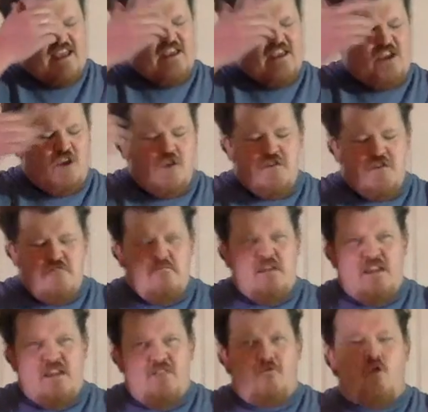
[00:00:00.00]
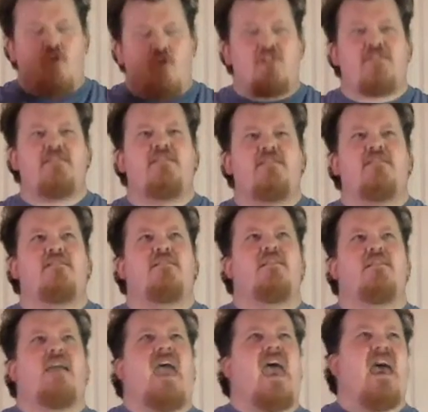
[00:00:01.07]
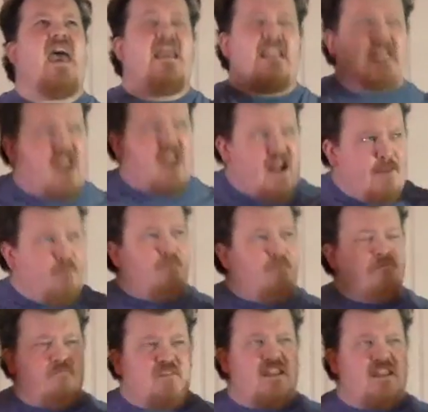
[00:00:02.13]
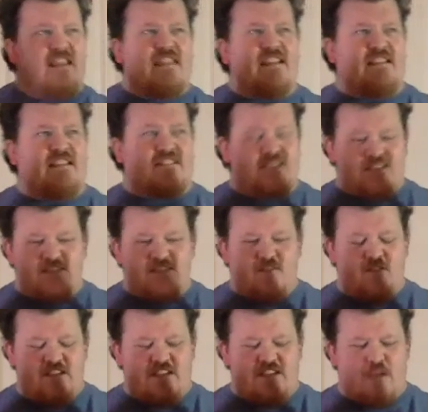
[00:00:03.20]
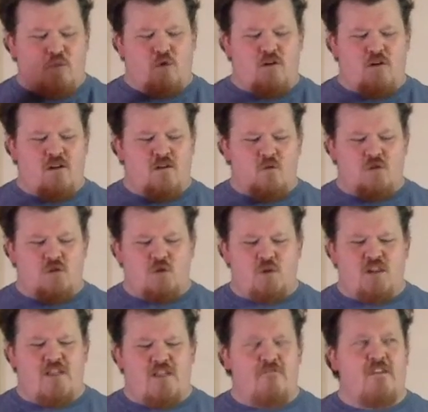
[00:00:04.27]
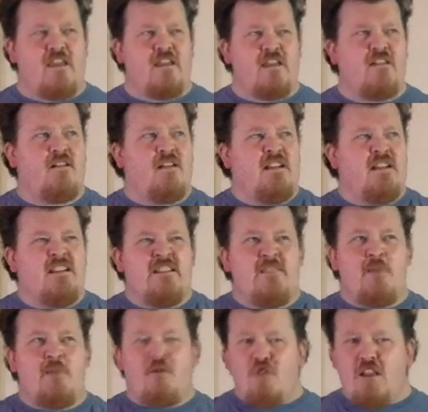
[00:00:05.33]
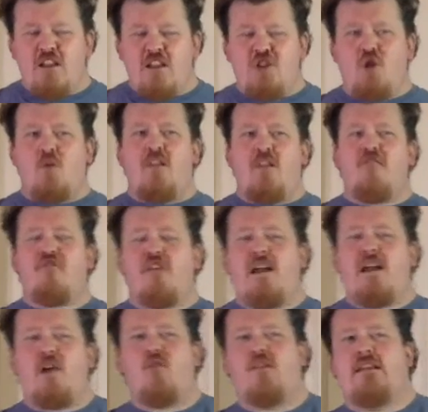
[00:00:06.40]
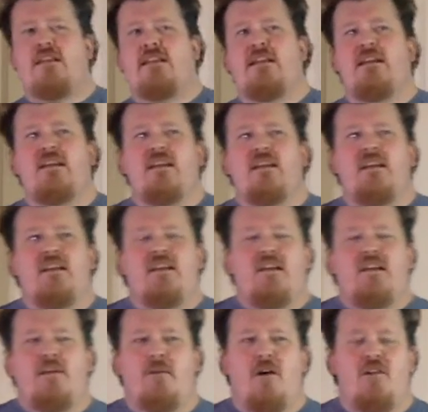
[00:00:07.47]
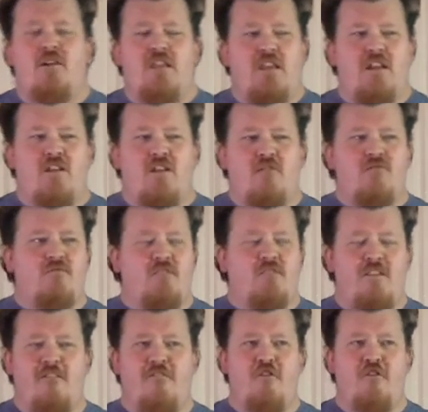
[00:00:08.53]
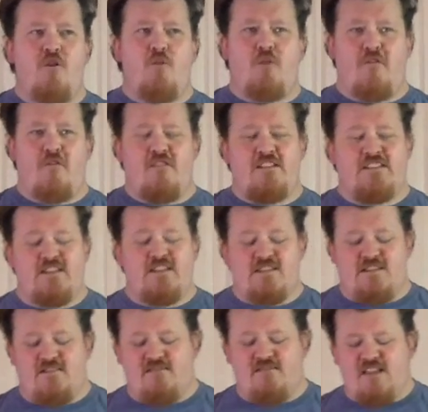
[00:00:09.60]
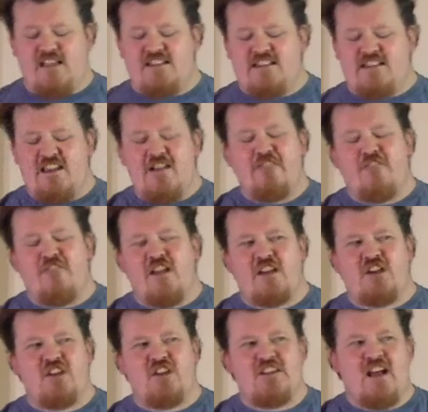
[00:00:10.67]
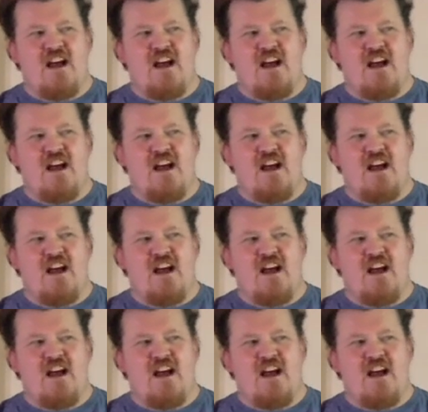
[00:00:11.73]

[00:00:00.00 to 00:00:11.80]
You mean, of course, at a time like this, time in which we're living in, not really joking around about, food preferences and skin infections.